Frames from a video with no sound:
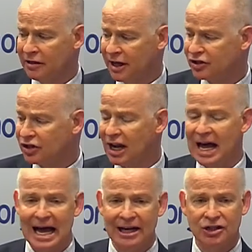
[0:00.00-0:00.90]
That's
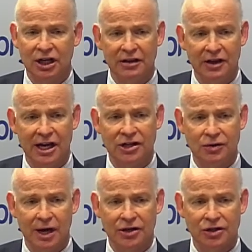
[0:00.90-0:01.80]
largely there
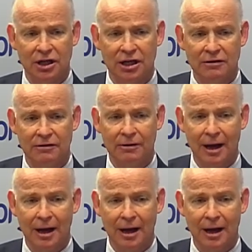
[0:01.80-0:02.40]
to actually